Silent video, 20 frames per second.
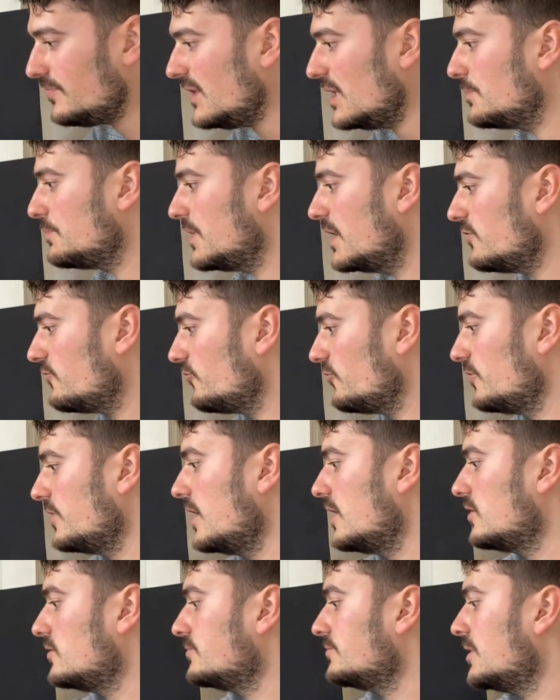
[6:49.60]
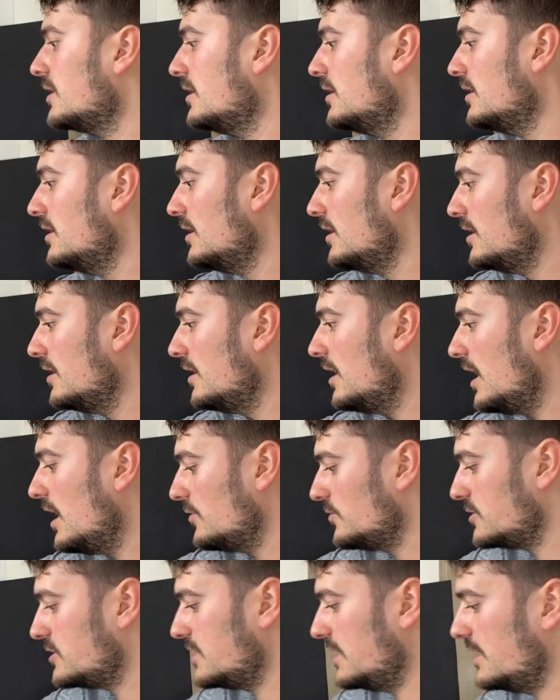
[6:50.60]
But for now, I
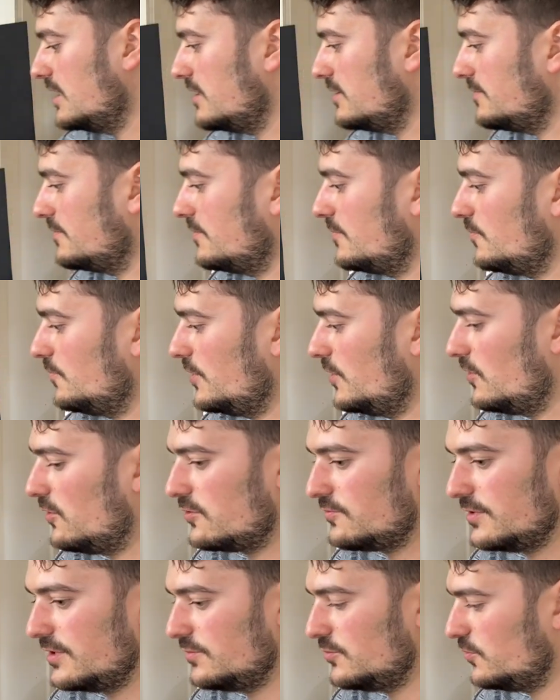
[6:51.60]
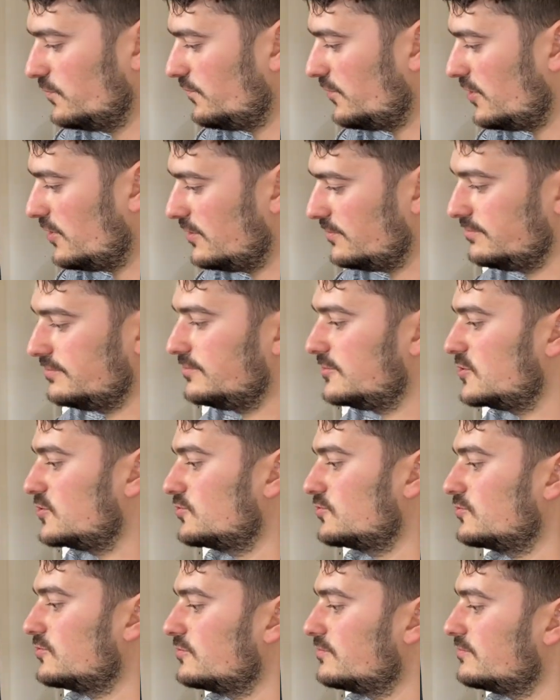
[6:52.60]
would say we already move on
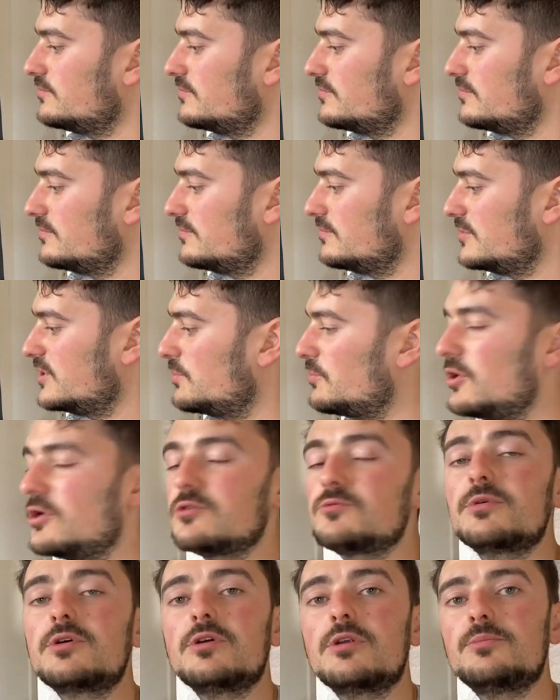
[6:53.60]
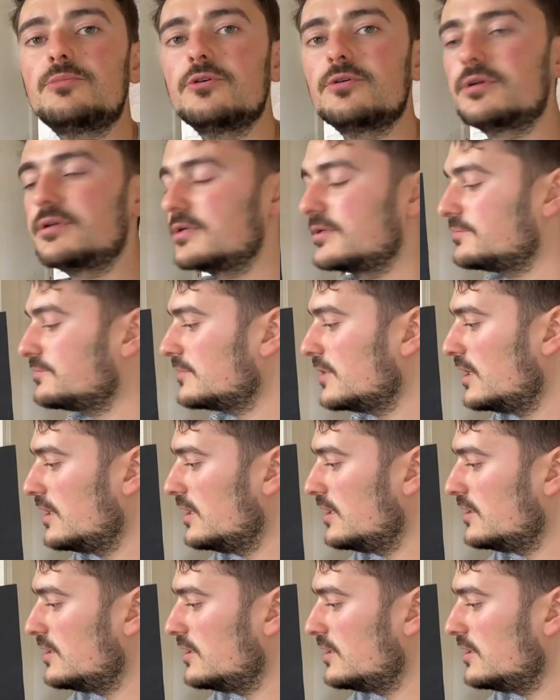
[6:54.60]
to the pot we're going to put it in.